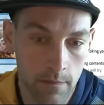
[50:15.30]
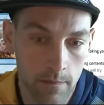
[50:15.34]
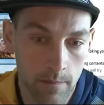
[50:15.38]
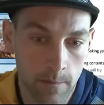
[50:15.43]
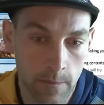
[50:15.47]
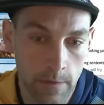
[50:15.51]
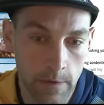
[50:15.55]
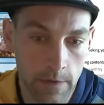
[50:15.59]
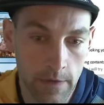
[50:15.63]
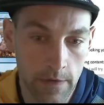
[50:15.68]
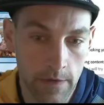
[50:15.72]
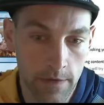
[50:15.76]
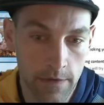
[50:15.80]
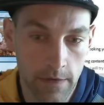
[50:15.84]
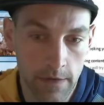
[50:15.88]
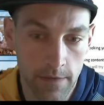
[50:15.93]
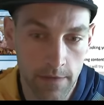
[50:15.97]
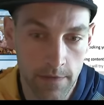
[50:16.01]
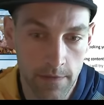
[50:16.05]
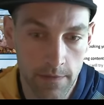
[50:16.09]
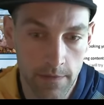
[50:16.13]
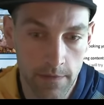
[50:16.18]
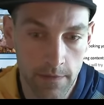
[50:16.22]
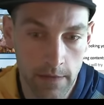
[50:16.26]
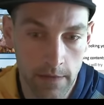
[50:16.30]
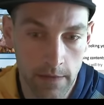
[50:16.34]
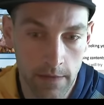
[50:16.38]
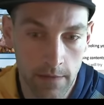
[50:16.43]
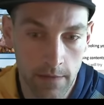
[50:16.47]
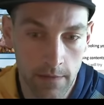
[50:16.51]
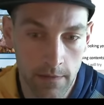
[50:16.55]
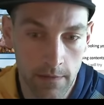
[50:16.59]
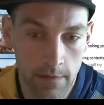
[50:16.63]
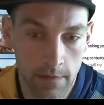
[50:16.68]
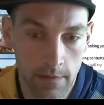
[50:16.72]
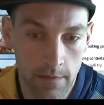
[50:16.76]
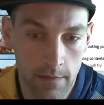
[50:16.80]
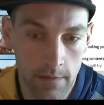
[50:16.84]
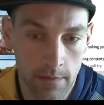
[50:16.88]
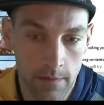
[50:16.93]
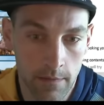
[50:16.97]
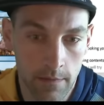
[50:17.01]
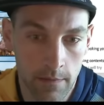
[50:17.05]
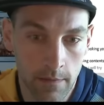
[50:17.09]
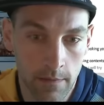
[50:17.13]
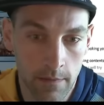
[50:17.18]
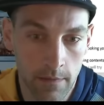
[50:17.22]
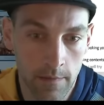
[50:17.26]
Play the Chancery,
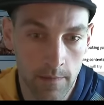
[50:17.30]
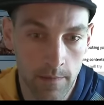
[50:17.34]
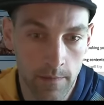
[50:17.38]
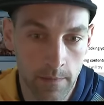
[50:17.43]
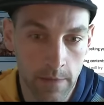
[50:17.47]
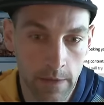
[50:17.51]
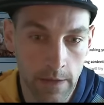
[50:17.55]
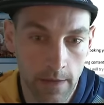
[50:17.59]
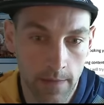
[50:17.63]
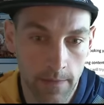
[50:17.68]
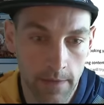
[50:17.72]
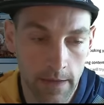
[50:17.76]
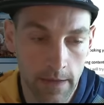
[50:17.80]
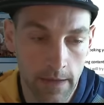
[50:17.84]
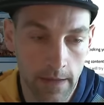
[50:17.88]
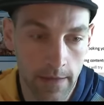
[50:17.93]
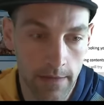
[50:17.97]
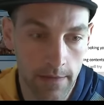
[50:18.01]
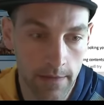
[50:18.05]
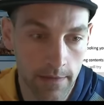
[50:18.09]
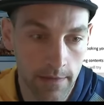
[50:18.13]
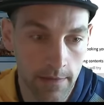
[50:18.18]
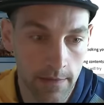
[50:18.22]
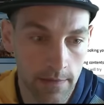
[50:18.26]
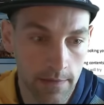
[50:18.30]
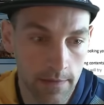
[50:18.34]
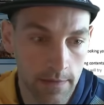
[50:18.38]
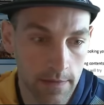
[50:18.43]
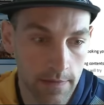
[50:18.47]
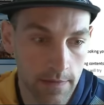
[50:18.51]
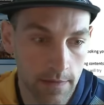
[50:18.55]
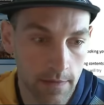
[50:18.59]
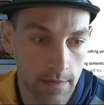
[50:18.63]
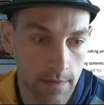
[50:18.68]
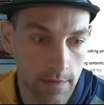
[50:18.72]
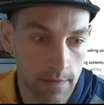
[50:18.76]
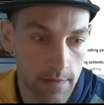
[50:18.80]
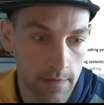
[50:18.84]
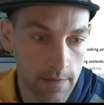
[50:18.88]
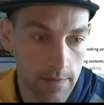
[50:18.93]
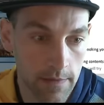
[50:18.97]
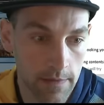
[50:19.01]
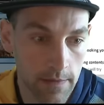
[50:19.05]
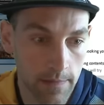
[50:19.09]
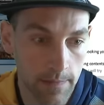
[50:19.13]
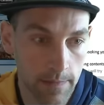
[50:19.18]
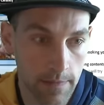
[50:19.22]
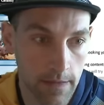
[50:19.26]
pick up the Island, discard the
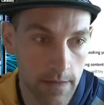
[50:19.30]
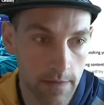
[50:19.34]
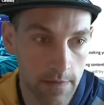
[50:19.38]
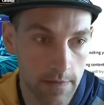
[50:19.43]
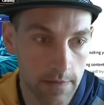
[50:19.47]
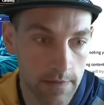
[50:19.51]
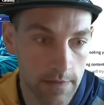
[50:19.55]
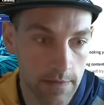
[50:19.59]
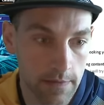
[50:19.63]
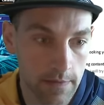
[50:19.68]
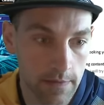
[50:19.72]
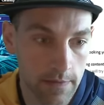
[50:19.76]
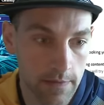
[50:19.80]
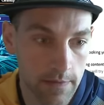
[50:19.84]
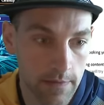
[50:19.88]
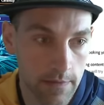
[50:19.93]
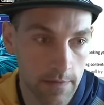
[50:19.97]
Deep Analysis.